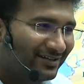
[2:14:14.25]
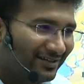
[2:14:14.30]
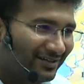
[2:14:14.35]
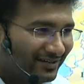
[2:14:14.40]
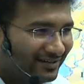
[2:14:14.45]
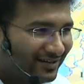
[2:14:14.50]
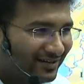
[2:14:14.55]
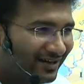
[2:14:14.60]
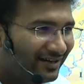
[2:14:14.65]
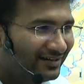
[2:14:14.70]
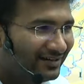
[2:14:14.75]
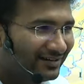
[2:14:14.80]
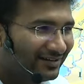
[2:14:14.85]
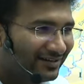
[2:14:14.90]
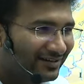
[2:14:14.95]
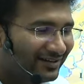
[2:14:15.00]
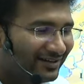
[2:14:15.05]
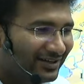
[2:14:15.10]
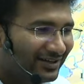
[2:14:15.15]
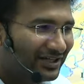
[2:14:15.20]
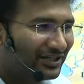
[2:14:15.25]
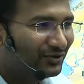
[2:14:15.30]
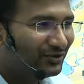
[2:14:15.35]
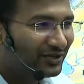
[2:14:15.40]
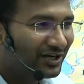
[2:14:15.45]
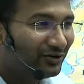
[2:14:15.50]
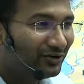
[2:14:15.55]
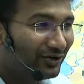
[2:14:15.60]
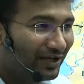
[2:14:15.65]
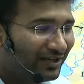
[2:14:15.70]
Right? You
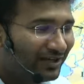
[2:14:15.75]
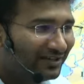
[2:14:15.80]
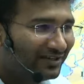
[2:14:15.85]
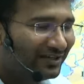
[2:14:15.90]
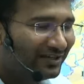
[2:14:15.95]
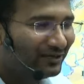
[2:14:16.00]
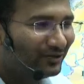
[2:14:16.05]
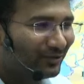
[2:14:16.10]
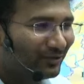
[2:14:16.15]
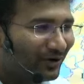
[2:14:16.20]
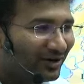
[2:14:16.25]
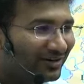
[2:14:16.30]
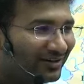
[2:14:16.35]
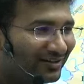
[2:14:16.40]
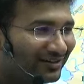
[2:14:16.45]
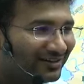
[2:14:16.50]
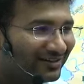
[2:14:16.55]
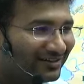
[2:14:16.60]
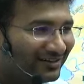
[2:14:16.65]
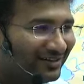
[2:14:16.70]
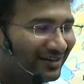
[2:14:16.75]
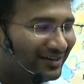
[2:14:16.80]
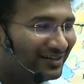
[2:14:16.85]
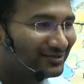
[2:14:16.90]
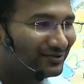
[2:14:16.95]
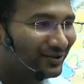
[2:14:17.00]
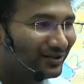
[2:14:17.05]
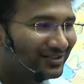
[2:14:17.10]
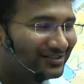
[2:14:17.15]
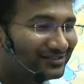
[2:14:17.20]
can do anything you want. That is
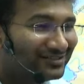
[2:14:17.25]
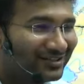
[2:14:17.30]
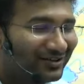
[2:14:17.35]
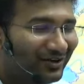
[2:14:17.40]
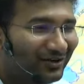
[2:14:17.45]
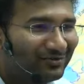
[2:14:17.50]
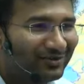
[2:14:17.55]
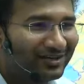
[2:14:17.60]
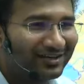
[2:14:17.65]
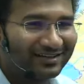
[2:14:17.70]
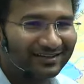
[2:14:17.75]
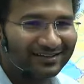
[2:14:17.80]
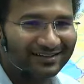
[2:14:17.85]
what is the government.